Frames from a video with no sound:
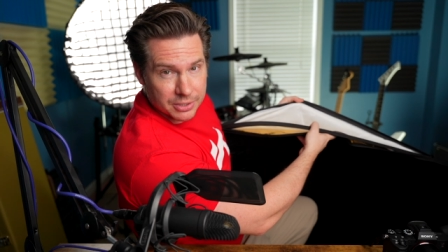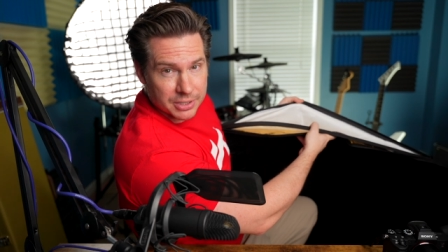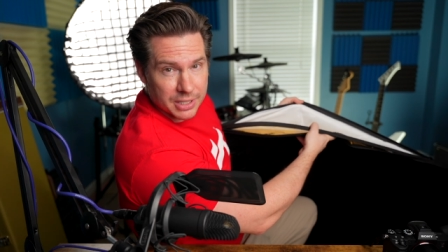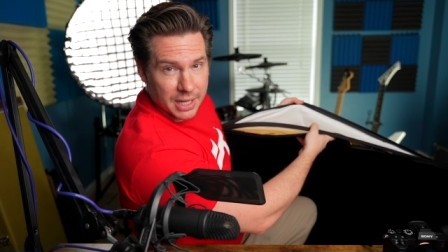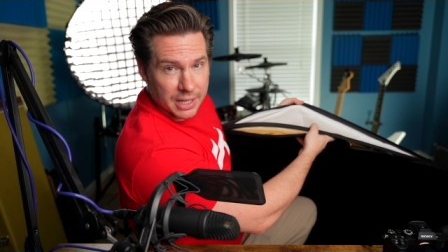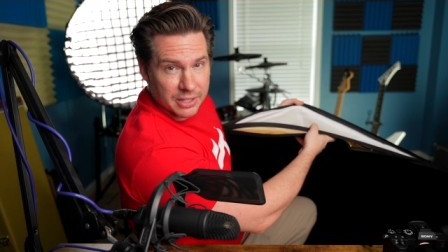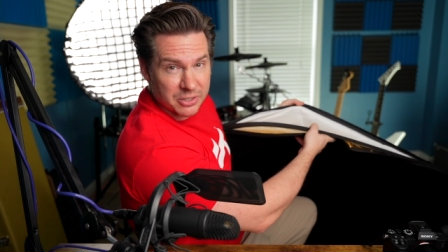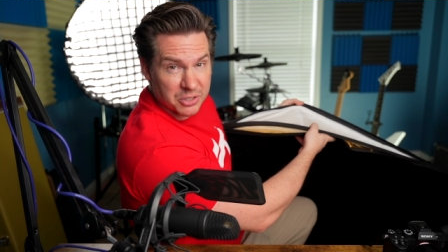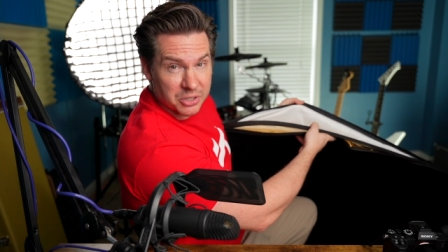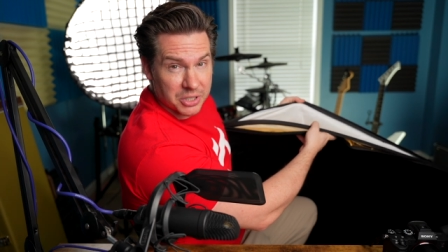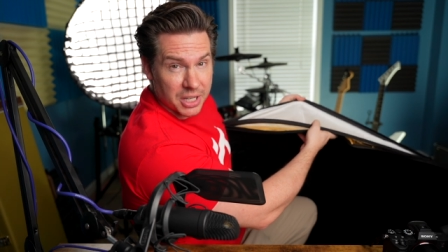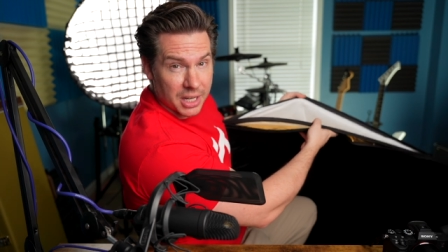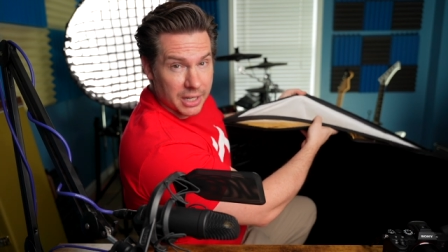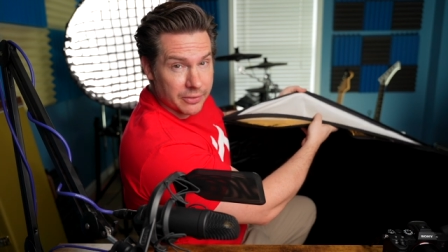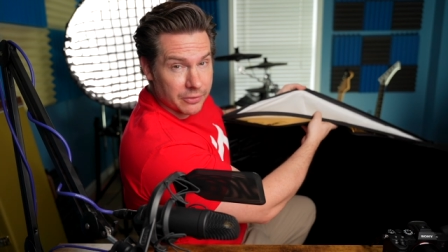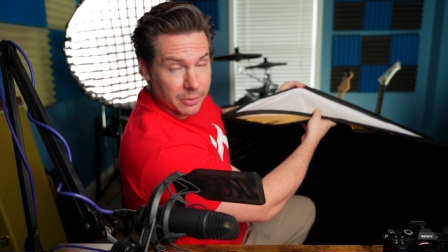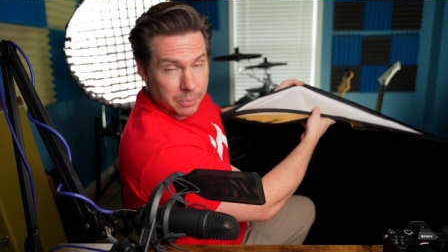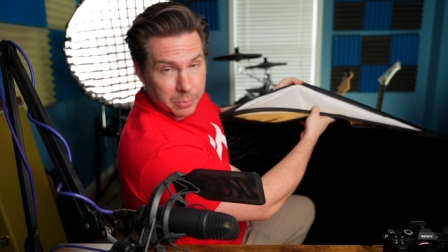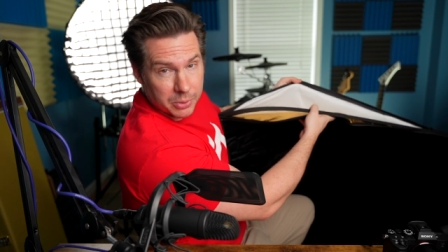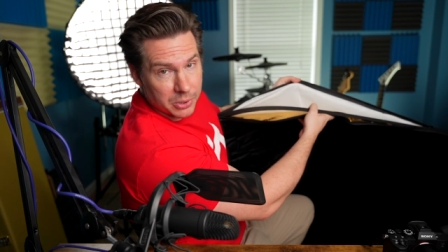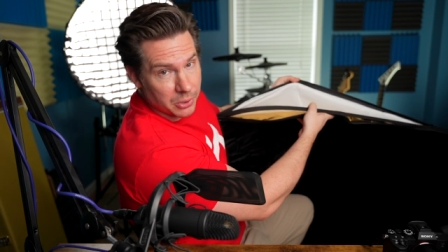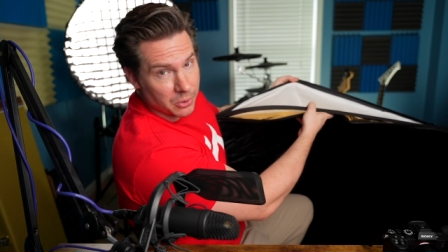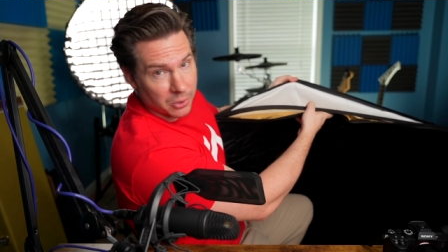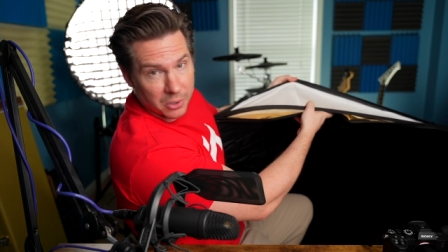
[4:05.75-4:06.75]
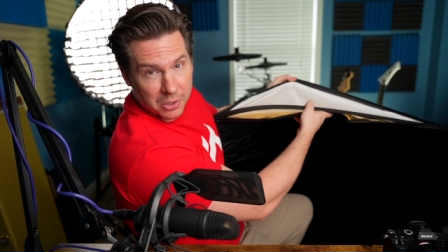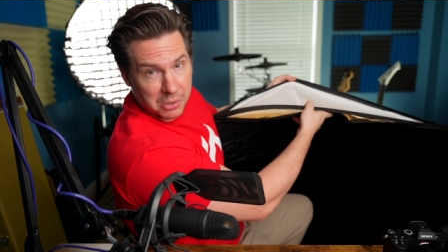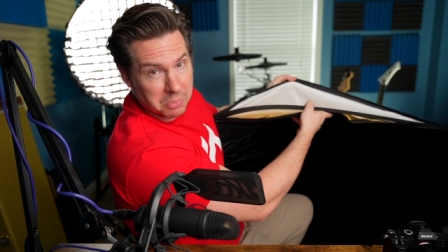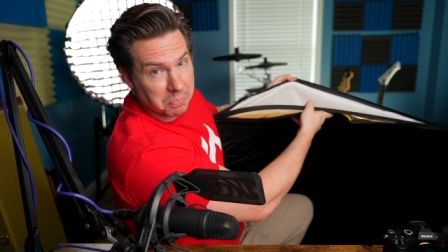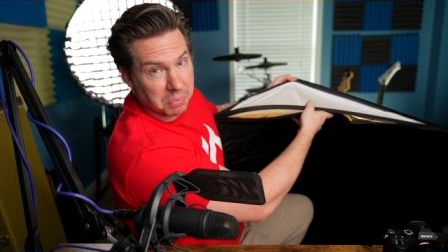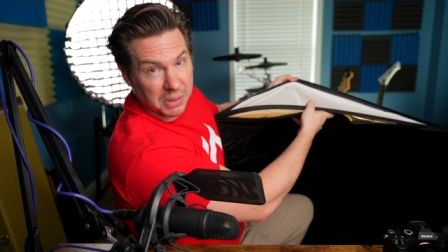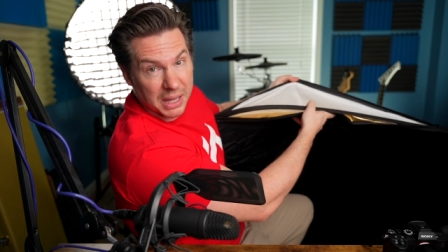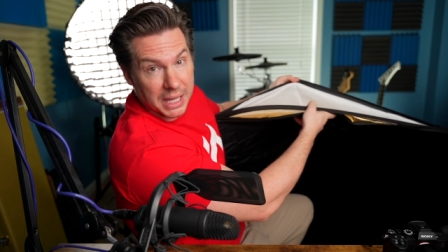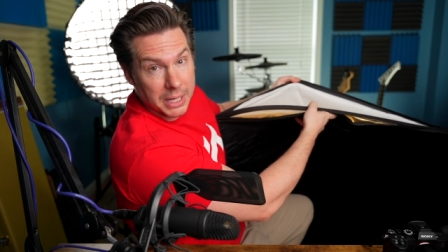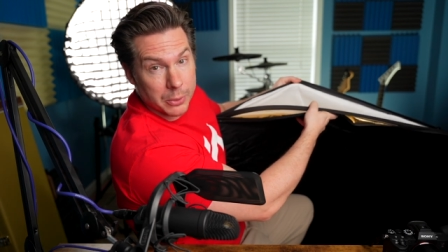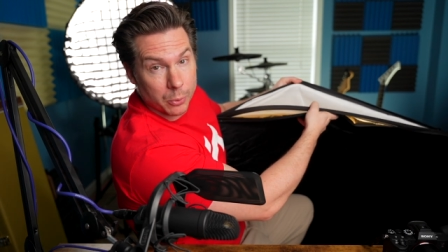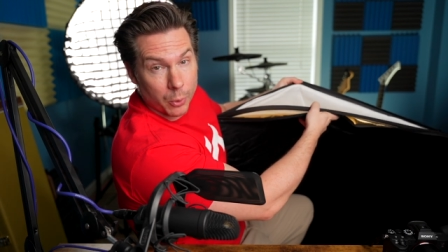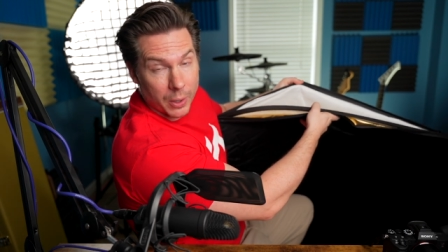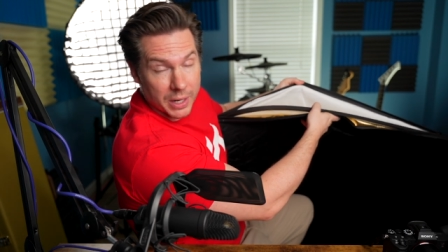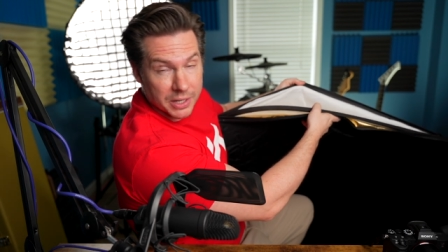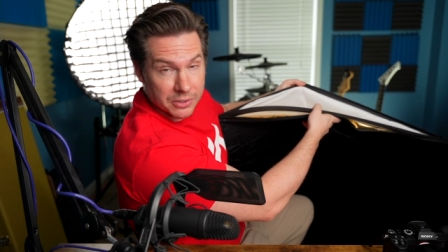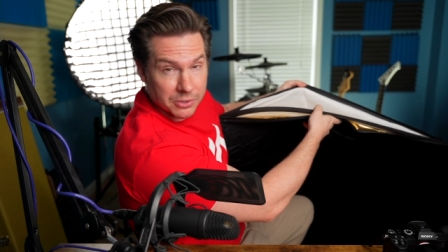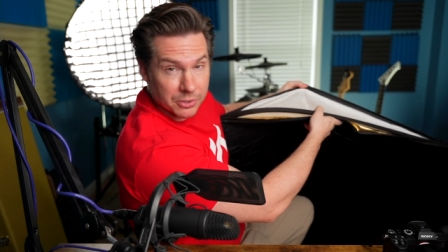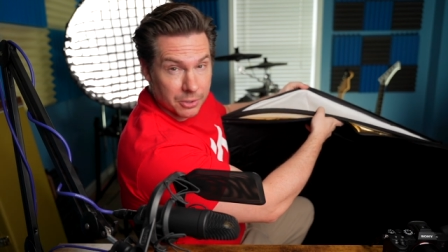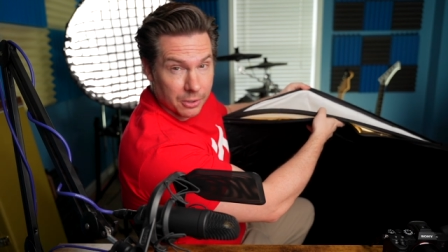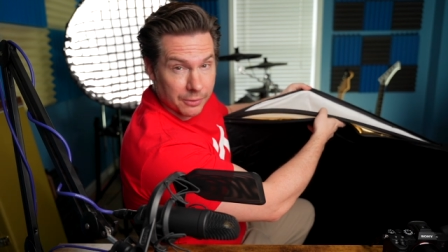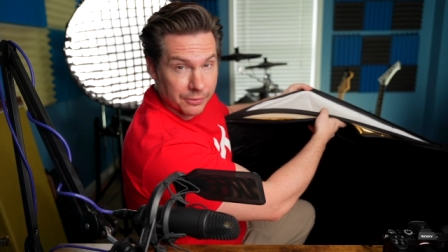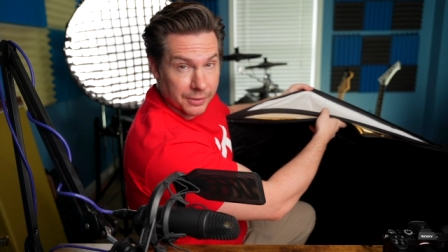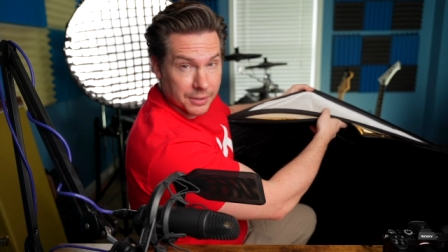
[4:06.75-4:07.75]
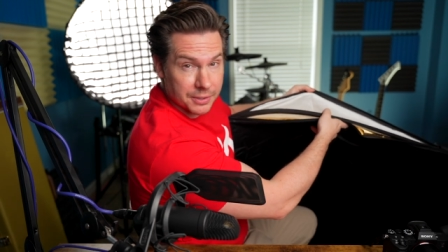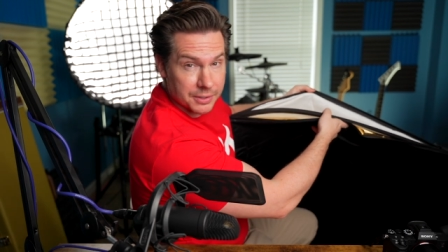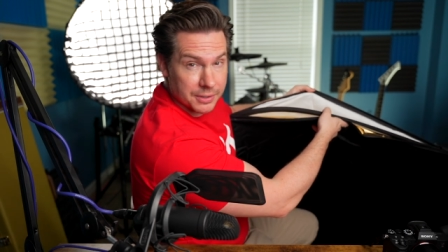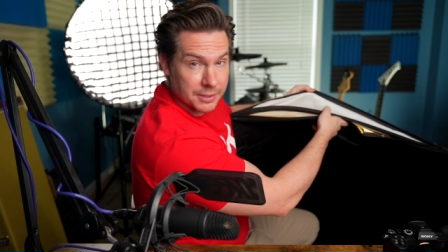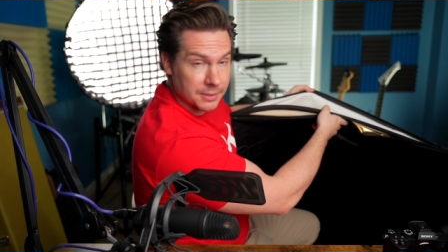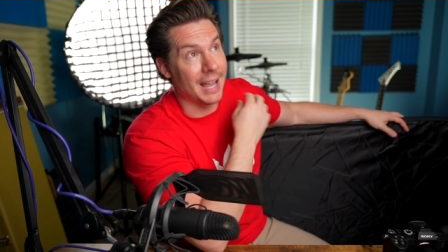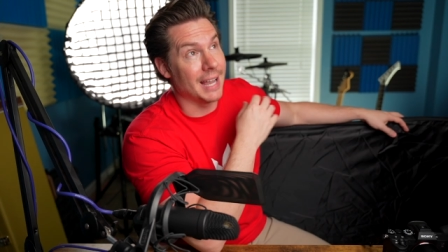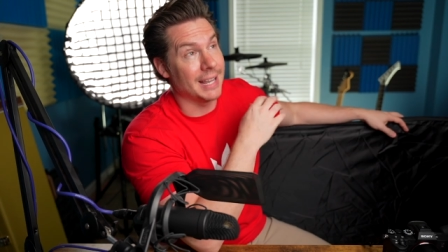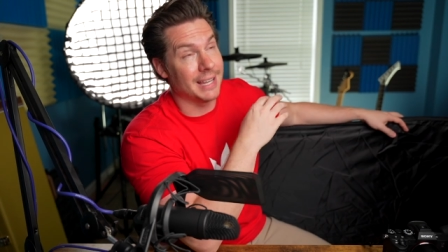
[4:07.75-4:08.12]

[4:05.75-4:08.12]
side, just kind of a pure plain white surface.